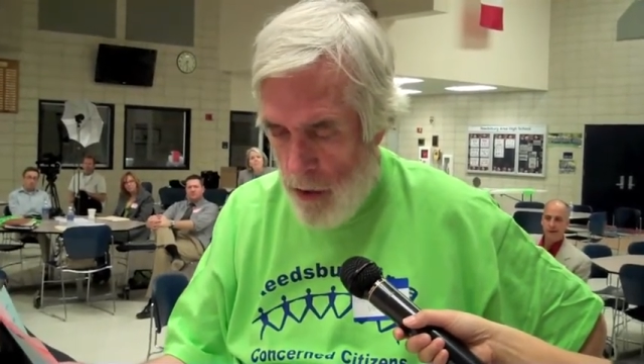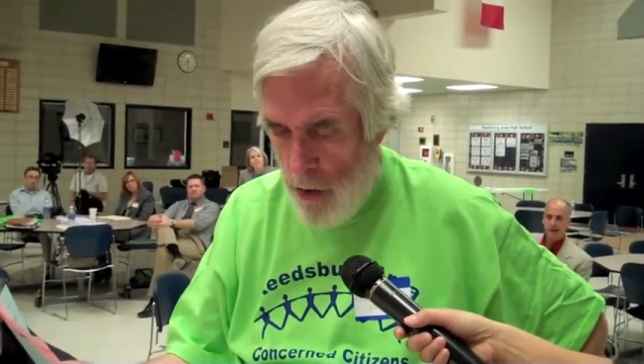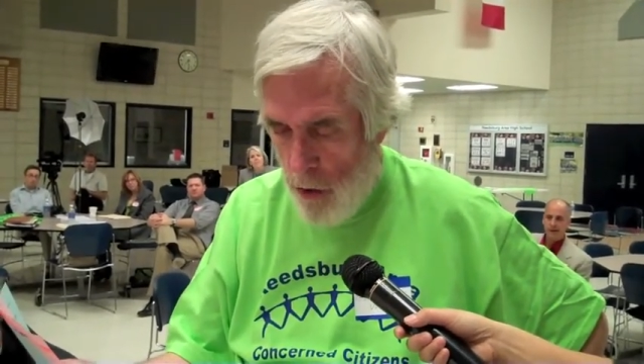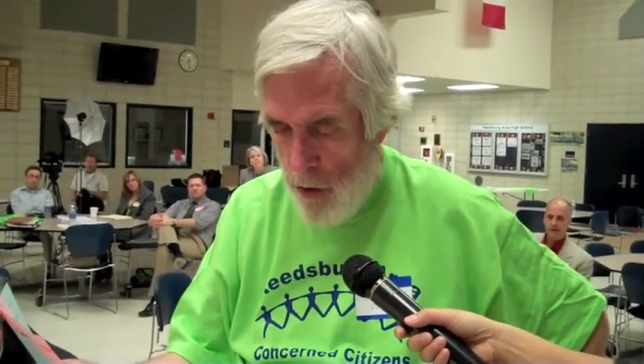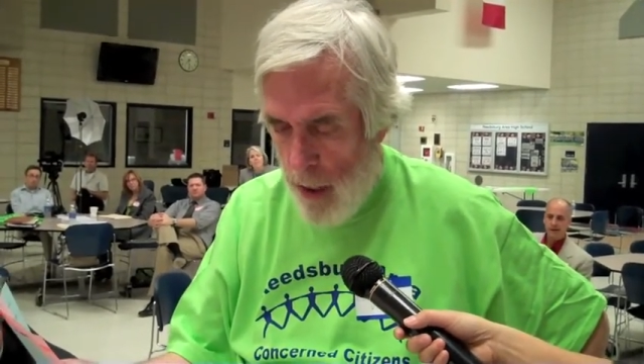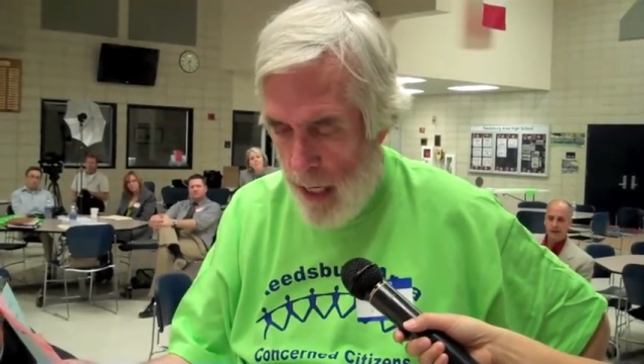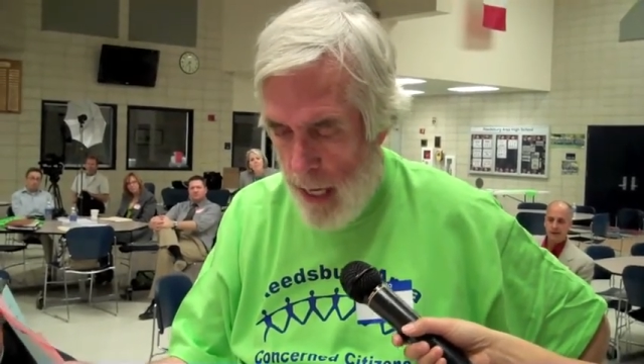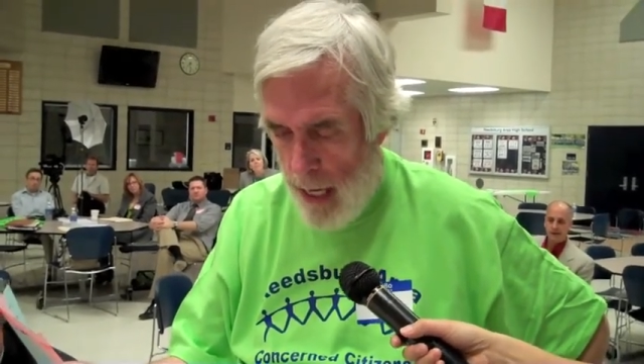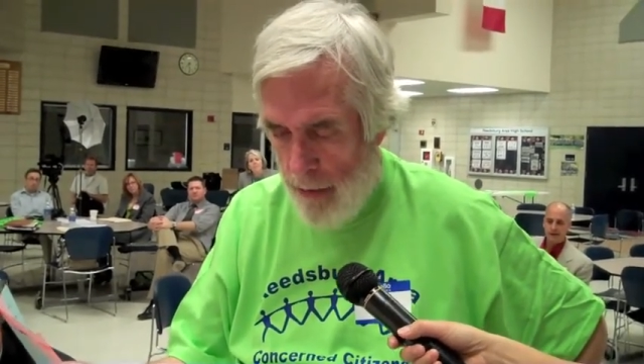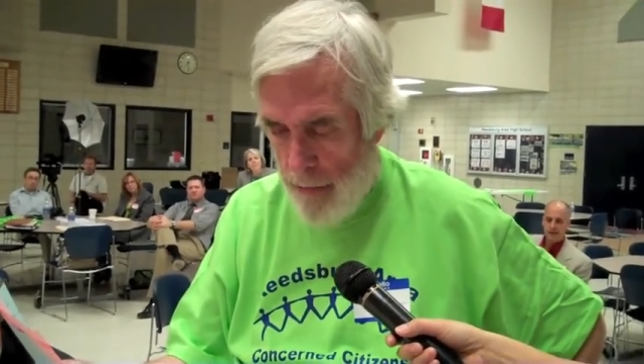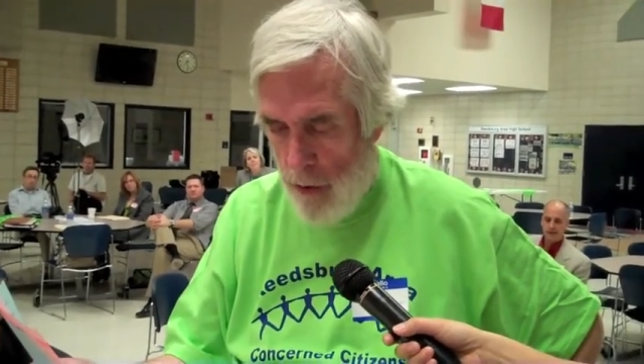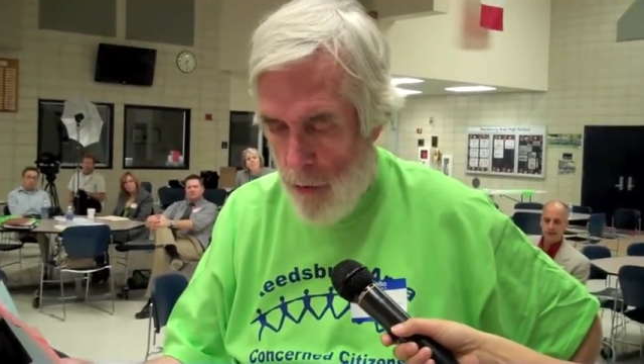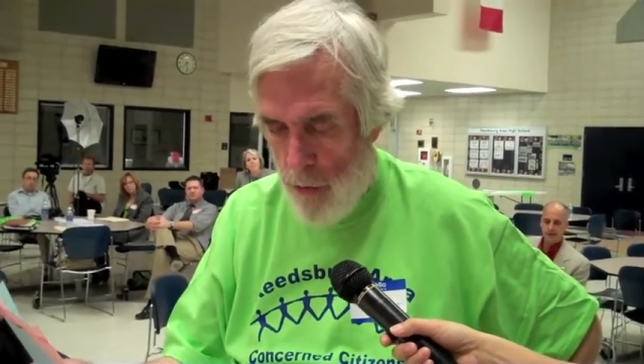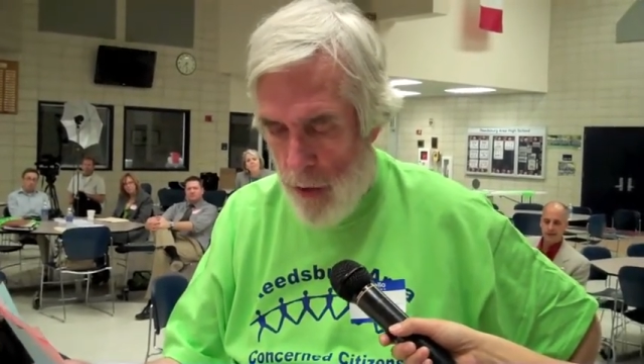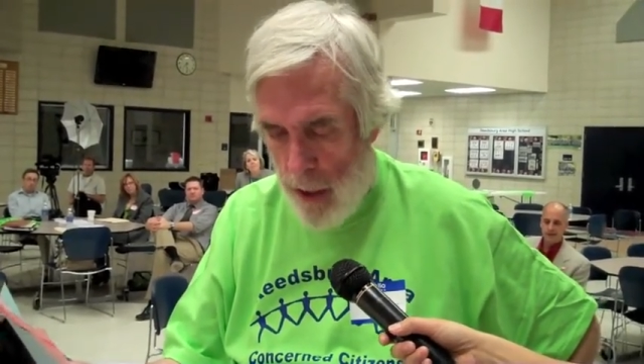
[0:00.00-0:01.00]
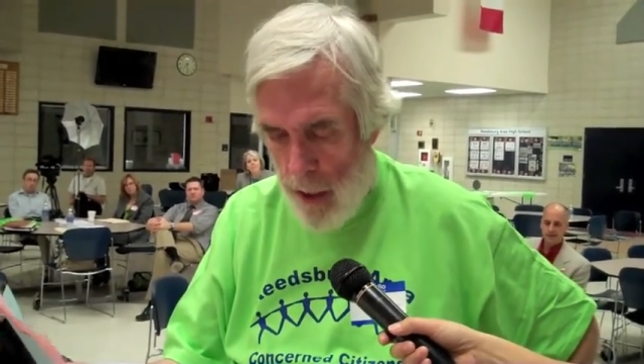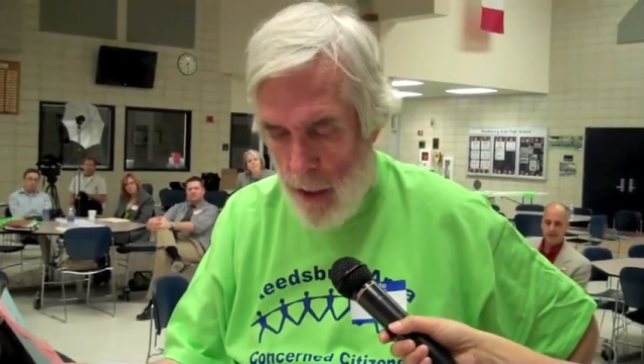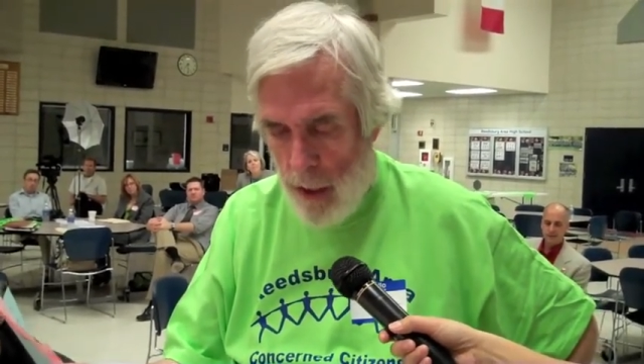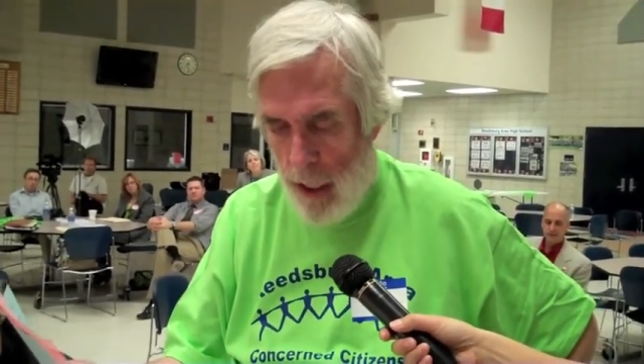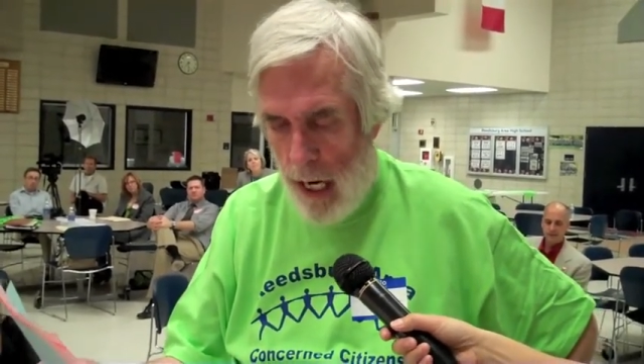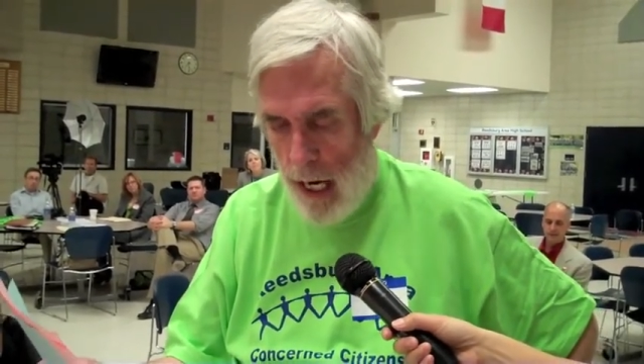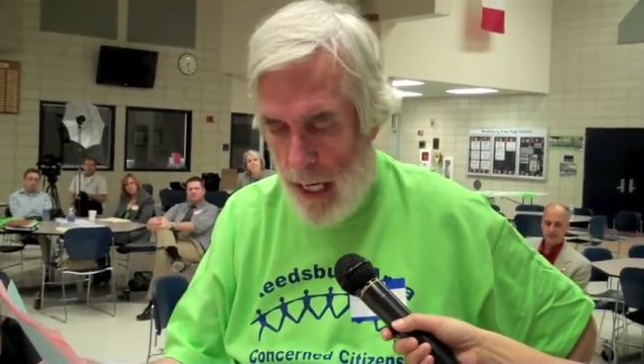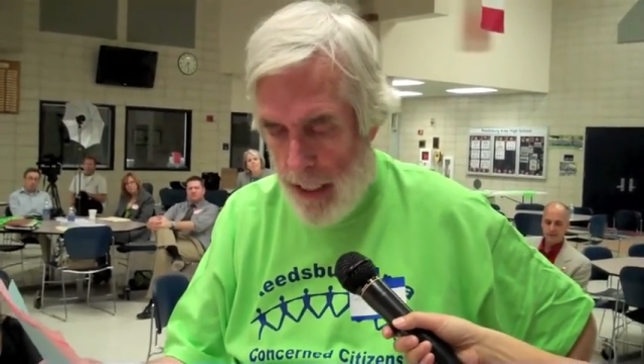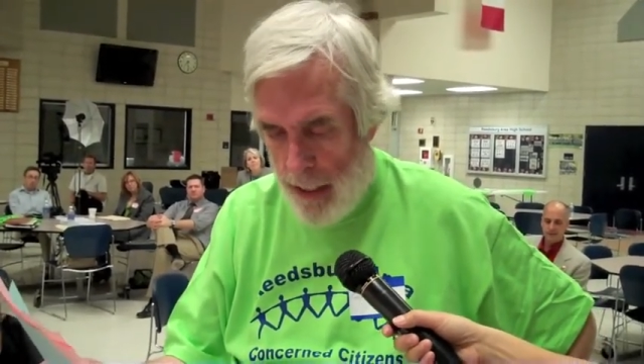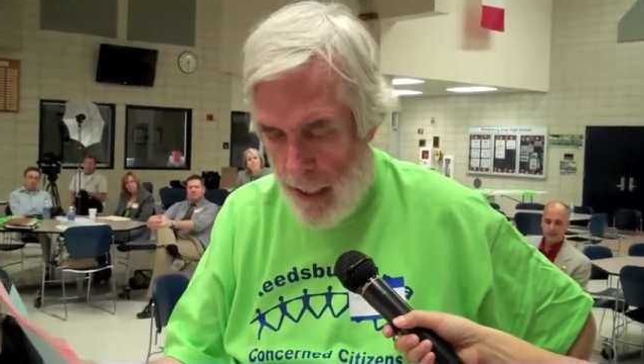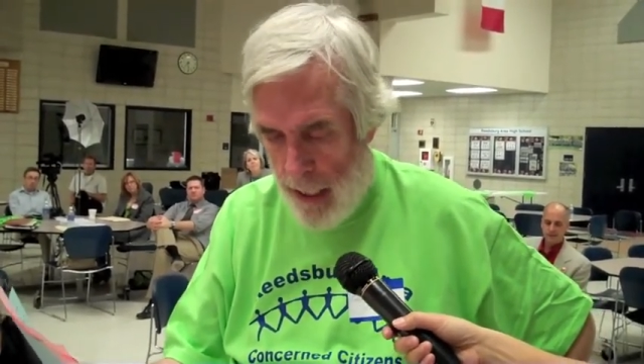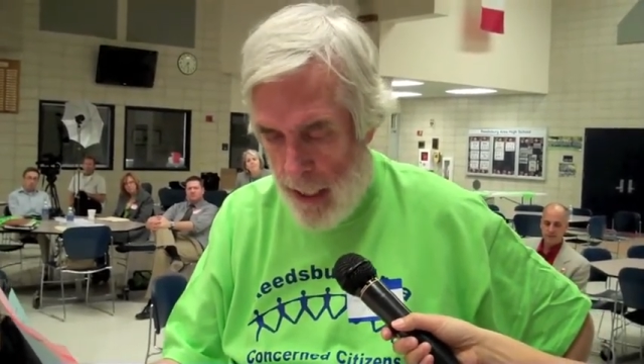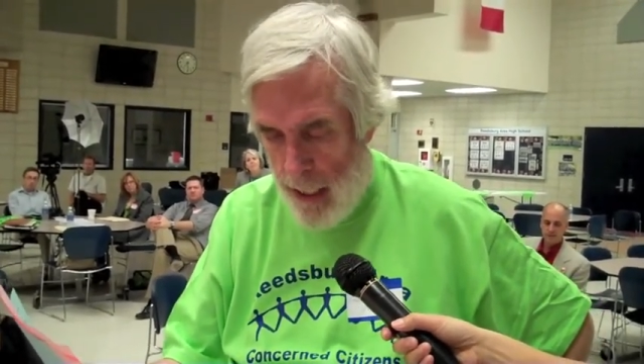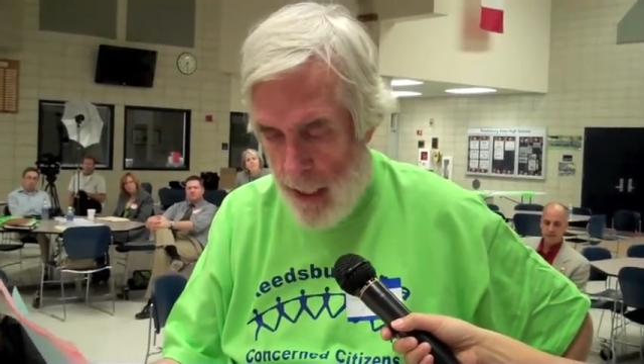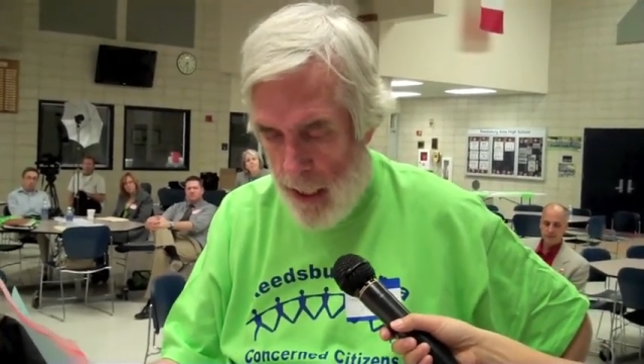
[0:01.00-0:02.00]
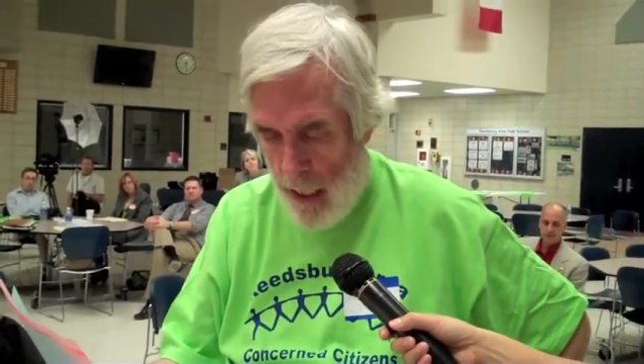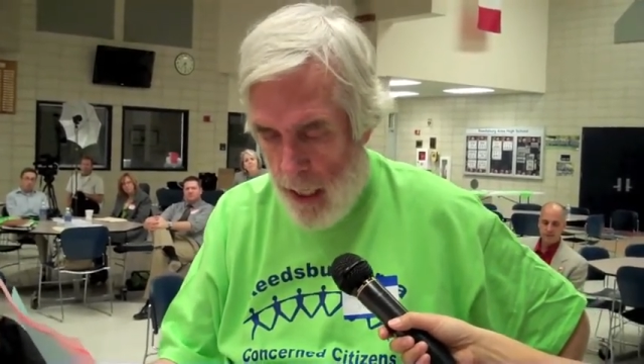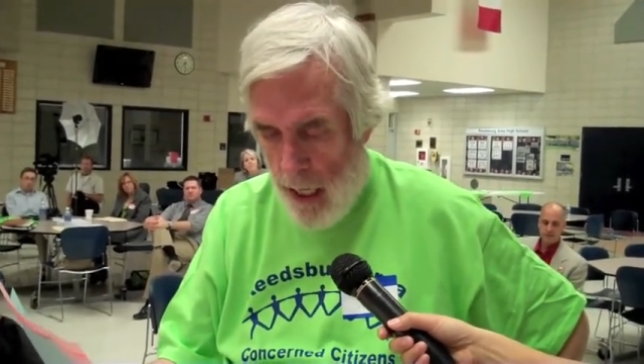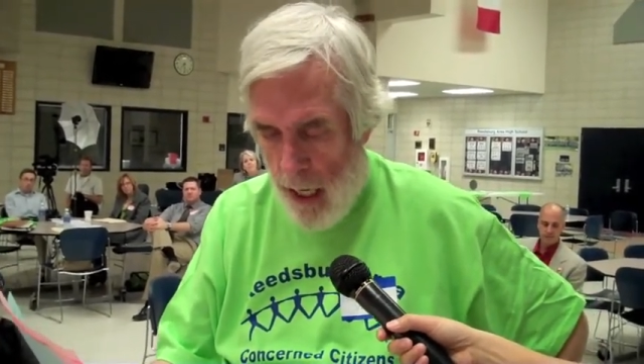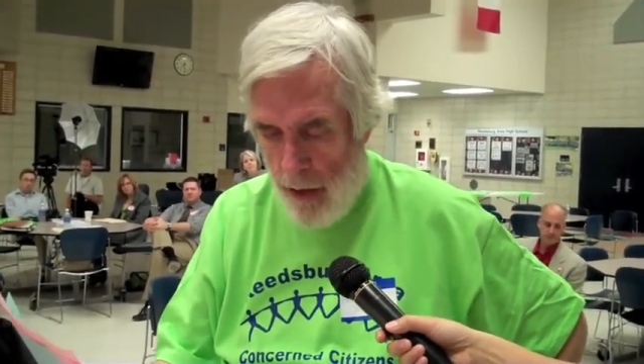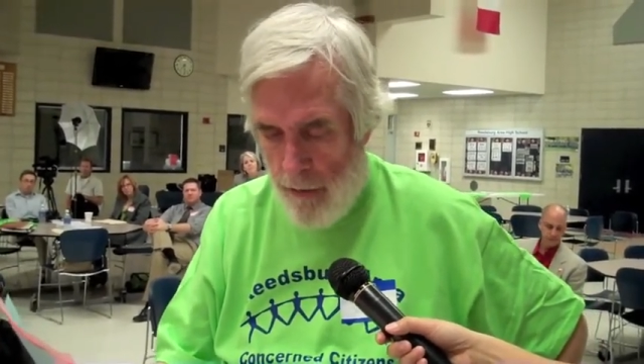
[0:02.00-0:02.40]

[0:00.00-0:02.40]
don't have a real idea